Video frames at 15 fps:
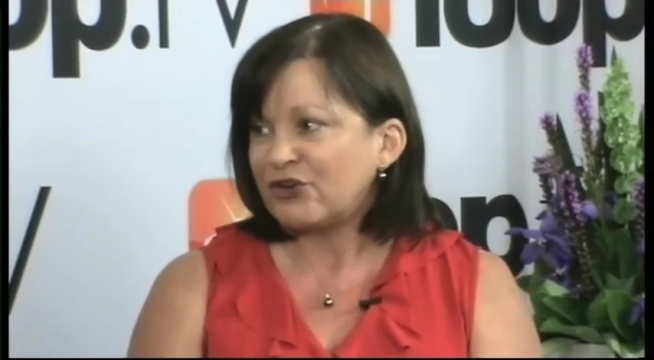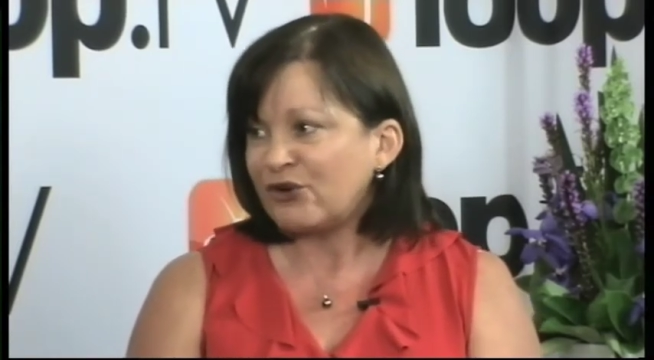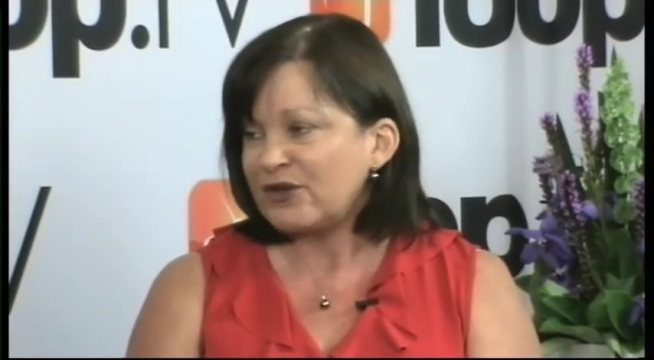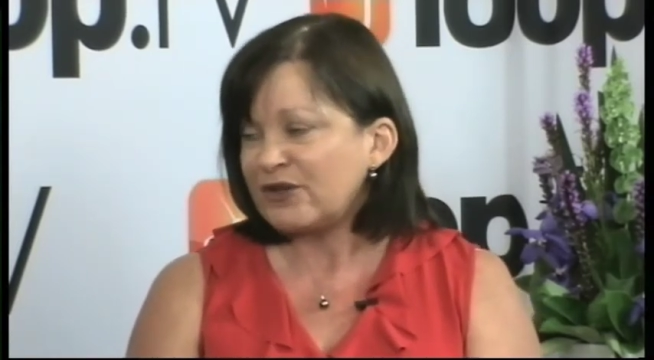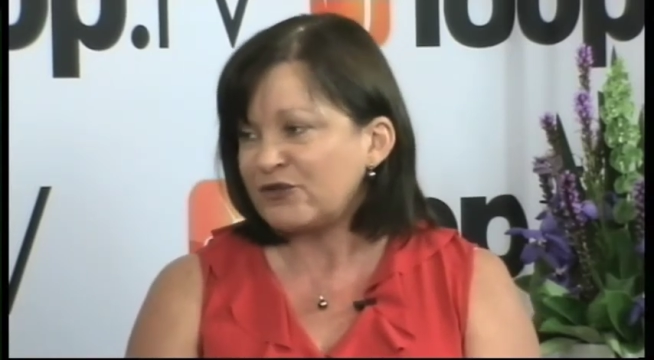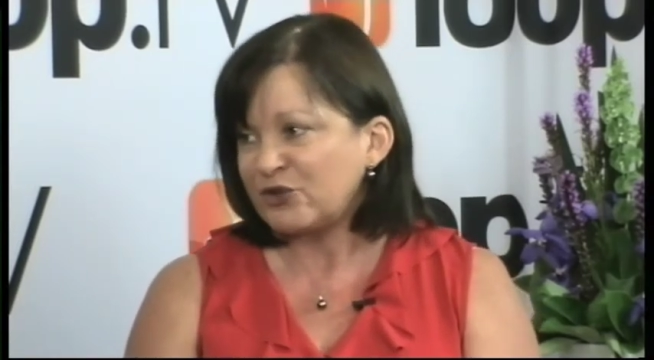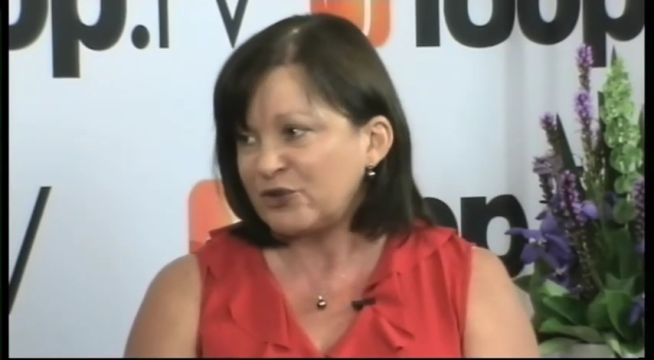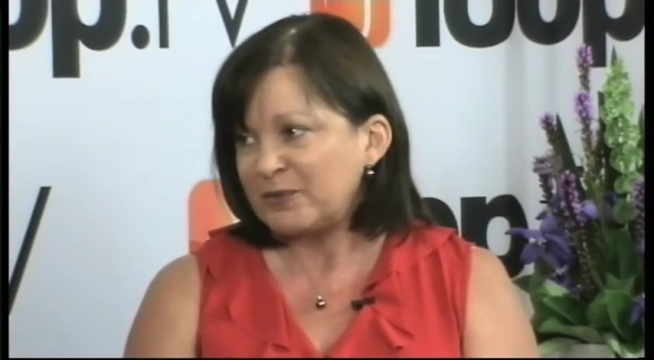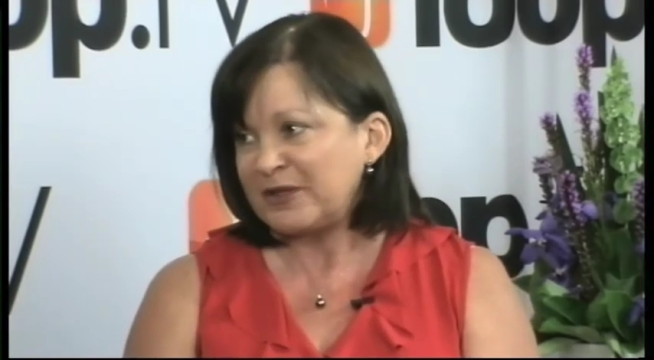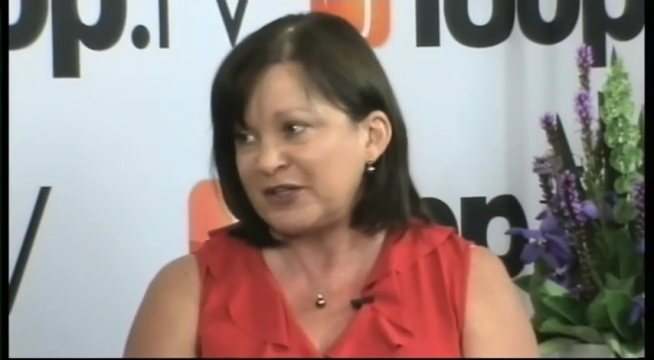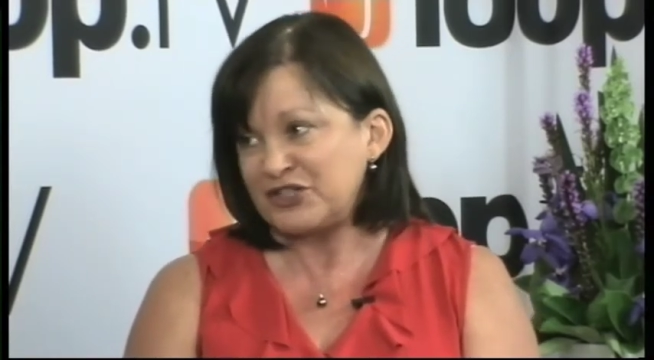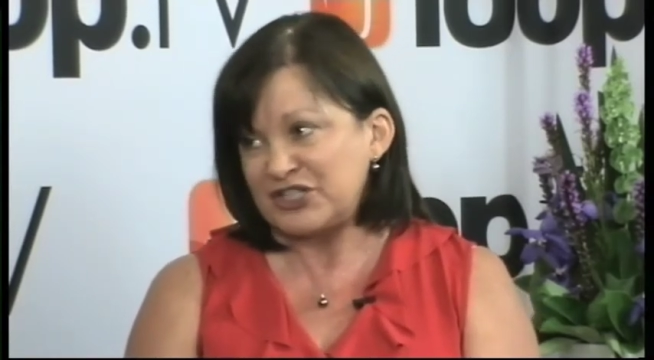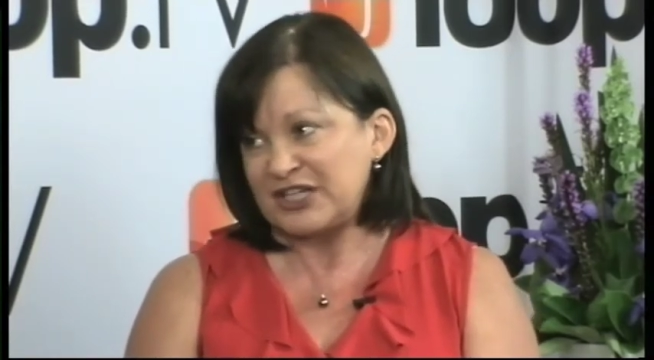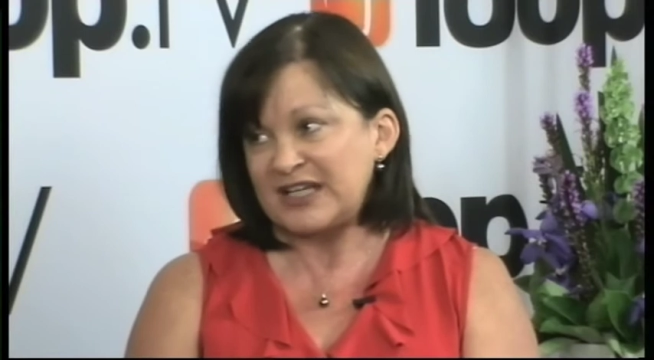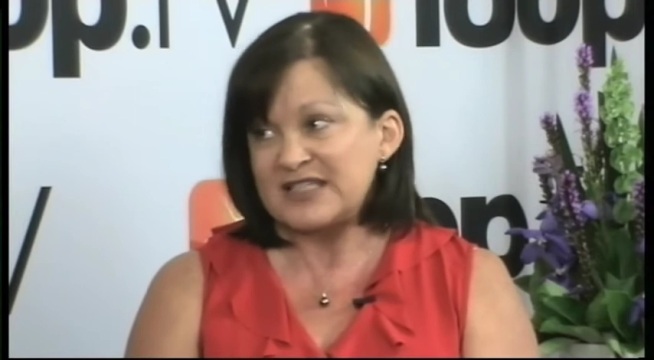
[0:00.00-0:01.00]
They've got a better
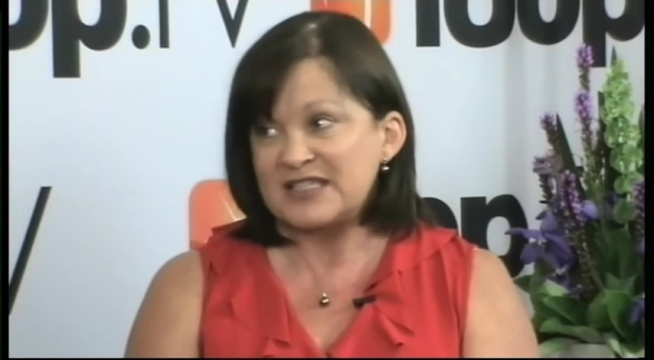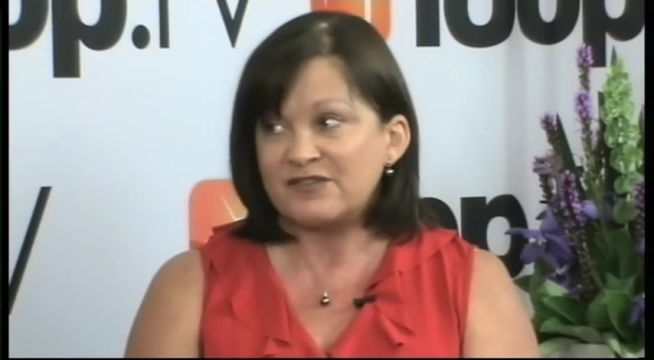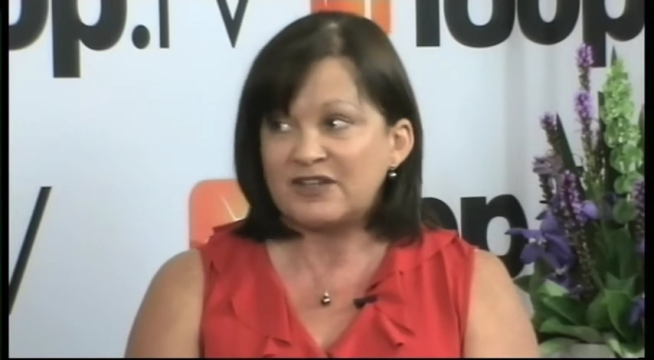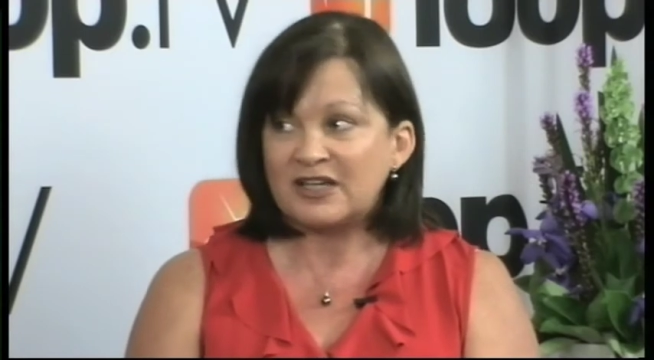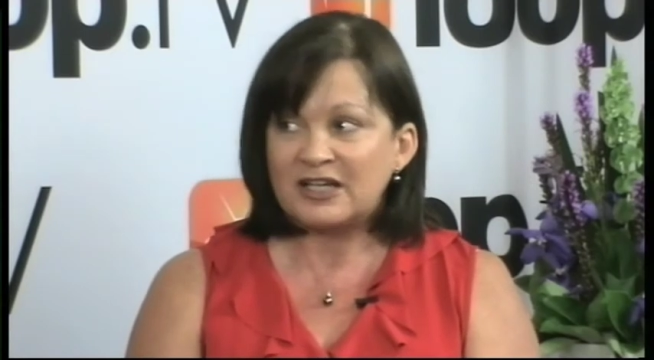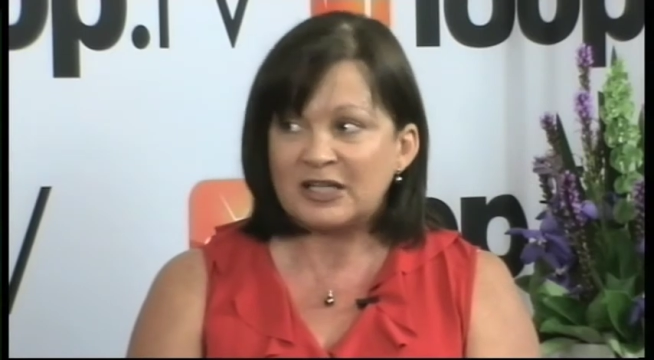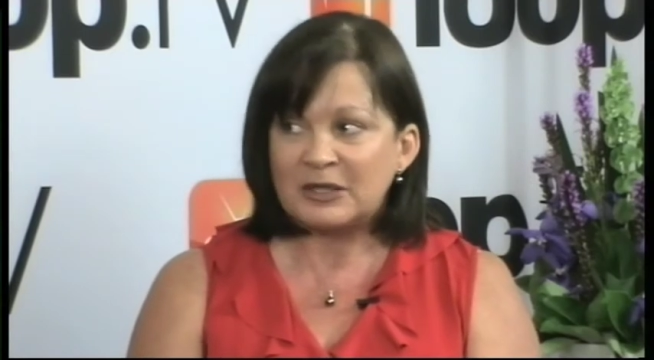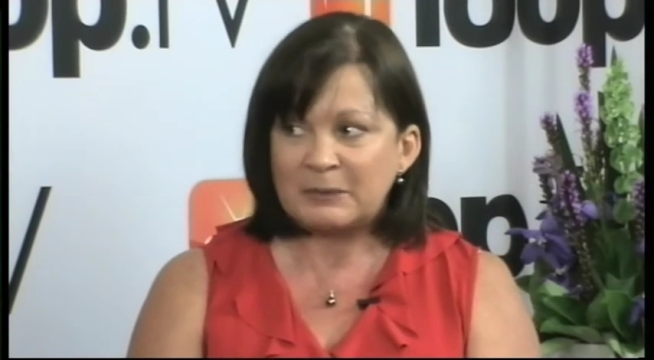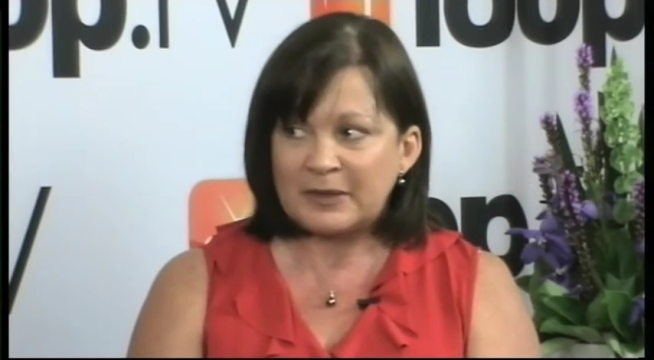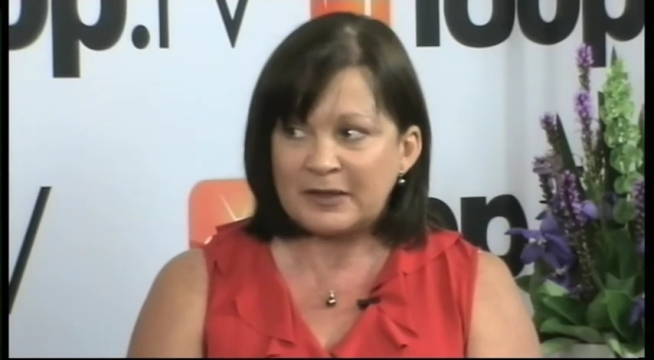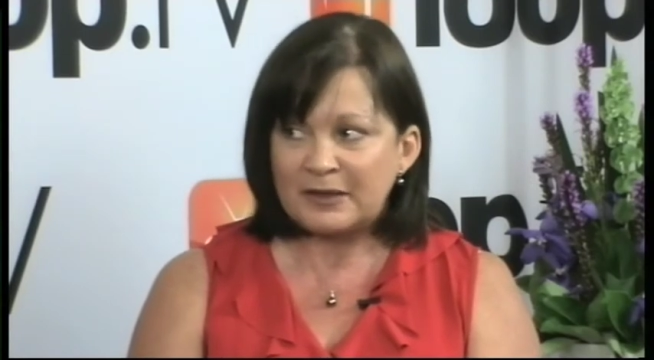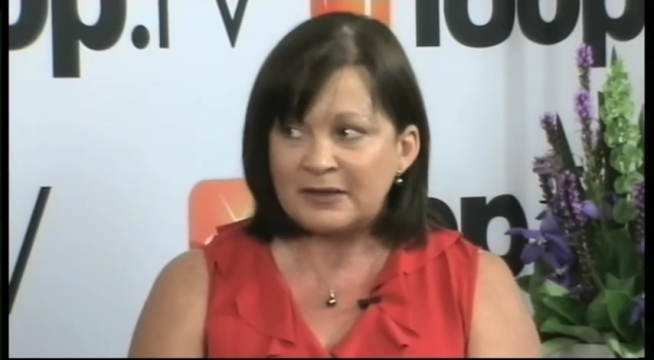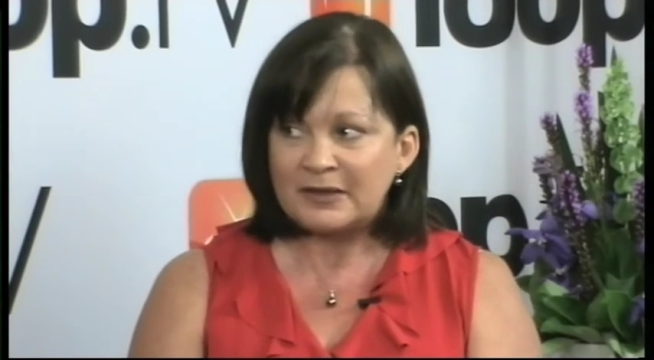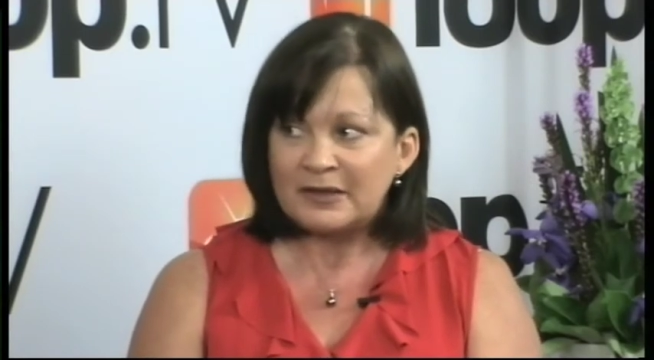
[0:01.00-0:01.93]
chance of getting a better,